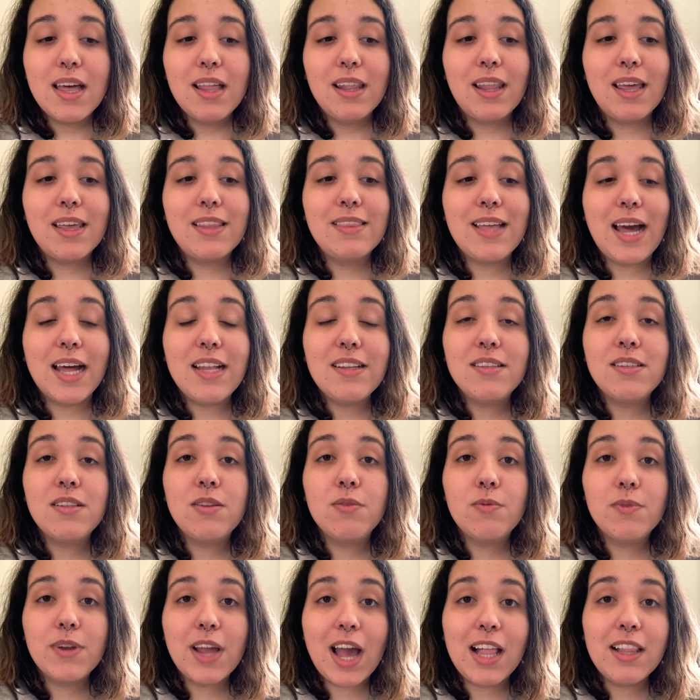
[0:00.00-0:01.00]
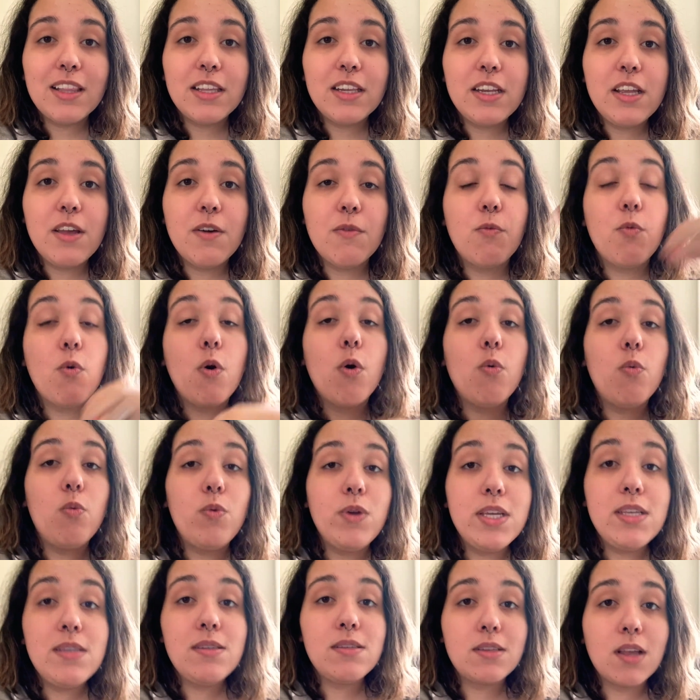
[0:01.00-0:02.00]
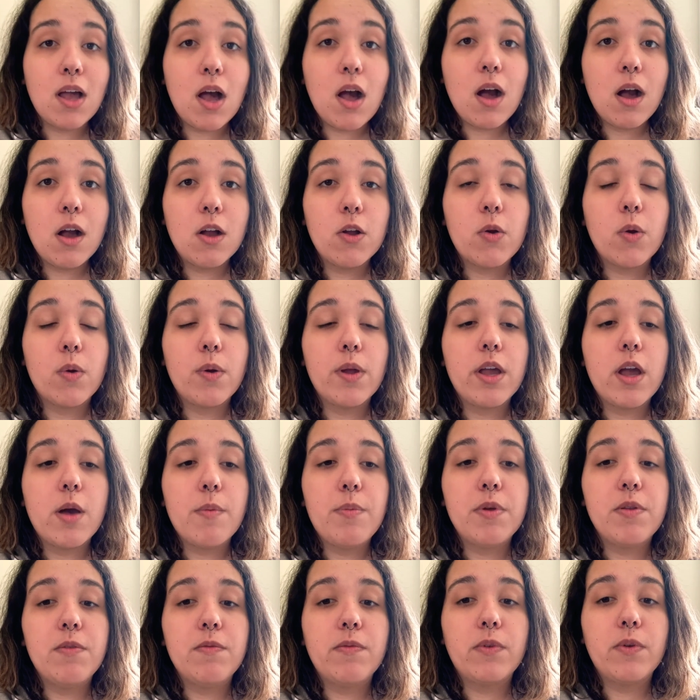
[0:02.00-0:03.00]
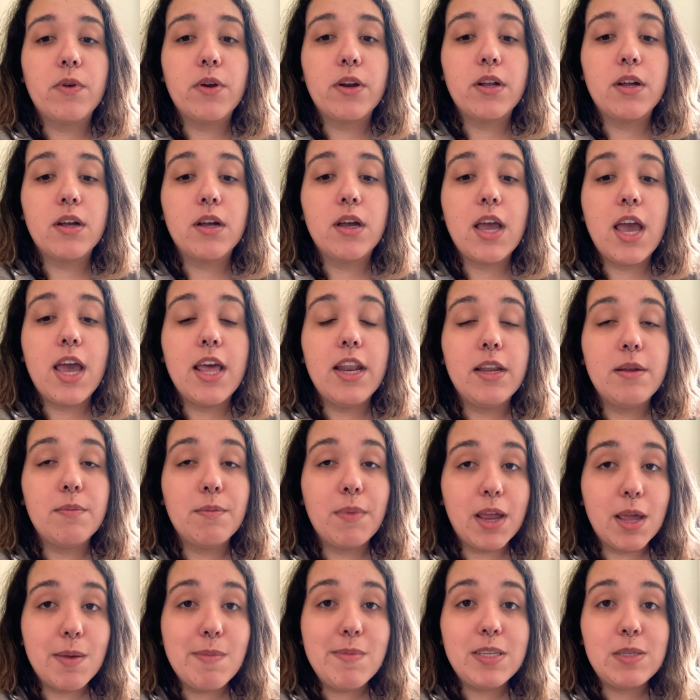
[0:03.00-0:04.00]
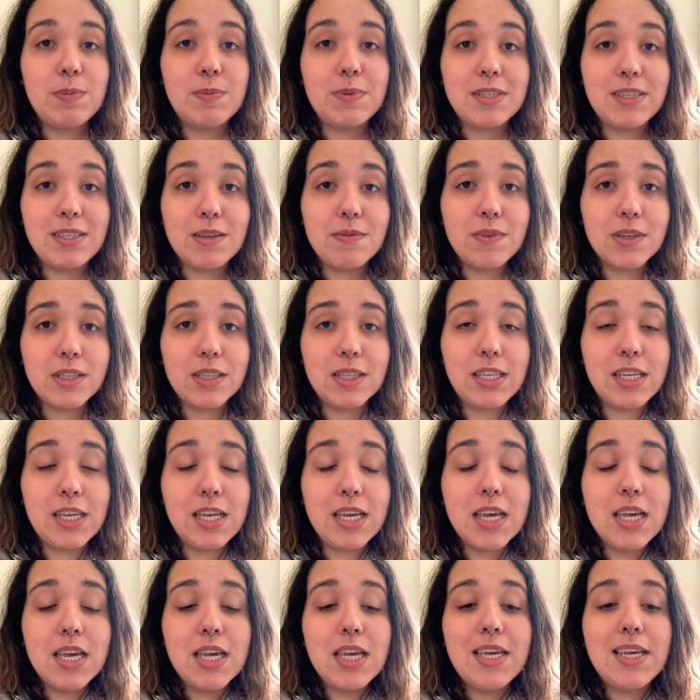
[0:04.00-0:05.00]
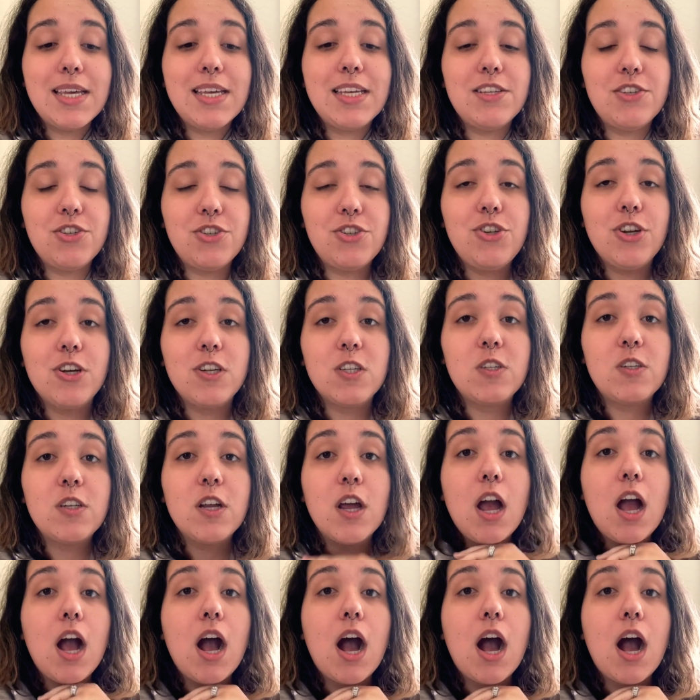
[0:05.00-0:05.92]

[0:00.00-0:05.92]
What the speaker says: Like, that's the reality of what we saw growing up in Florida and Miami specifically, is just,